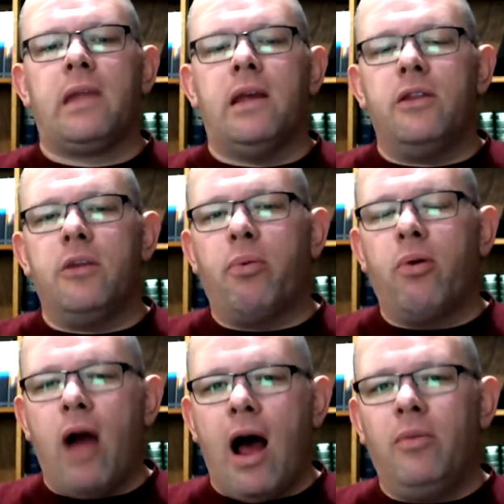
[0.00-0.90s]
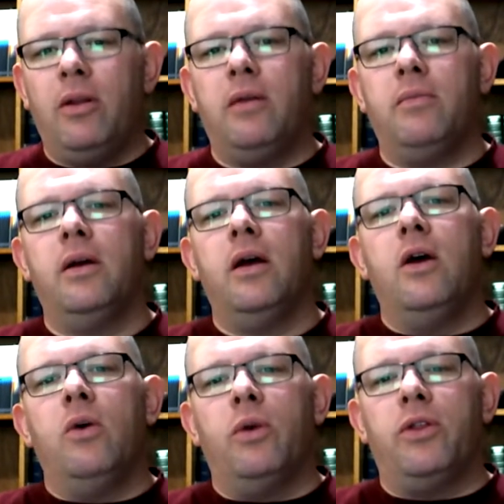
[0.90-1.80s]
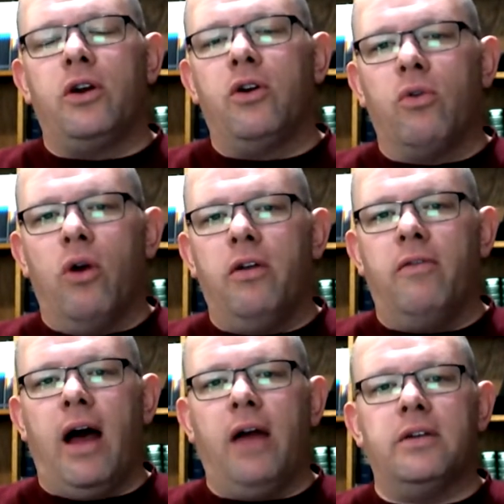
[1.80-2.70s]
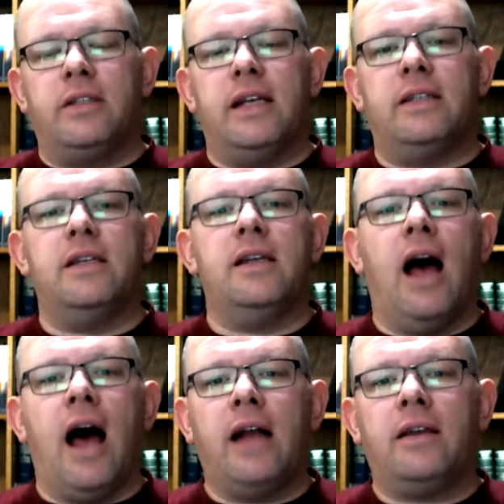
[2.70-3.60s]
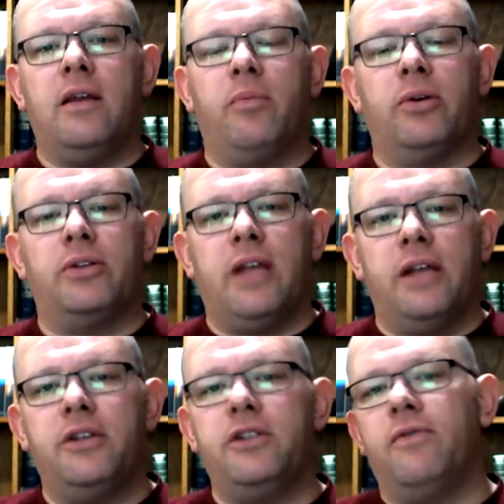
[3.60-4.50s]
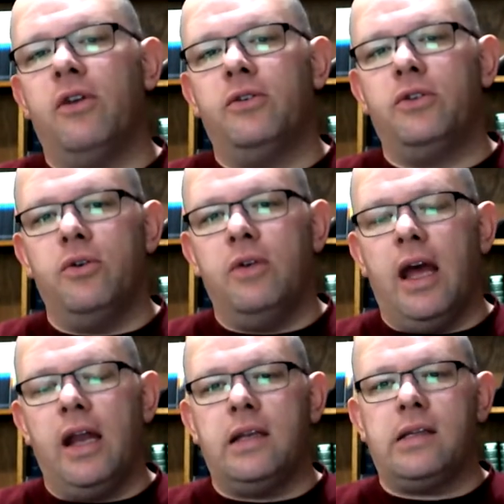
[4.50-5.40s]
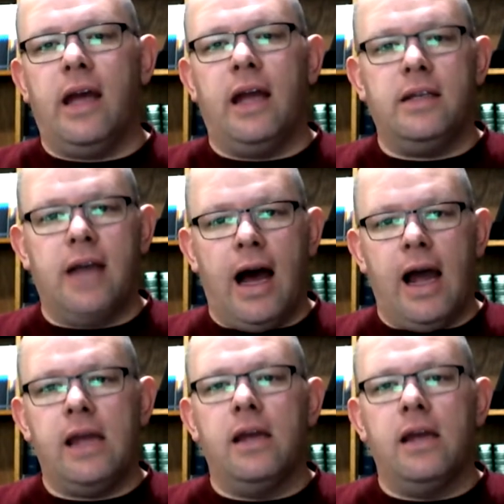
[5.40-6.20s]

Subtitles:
The problem with the coronavirus is not the percentage of those who get it and die,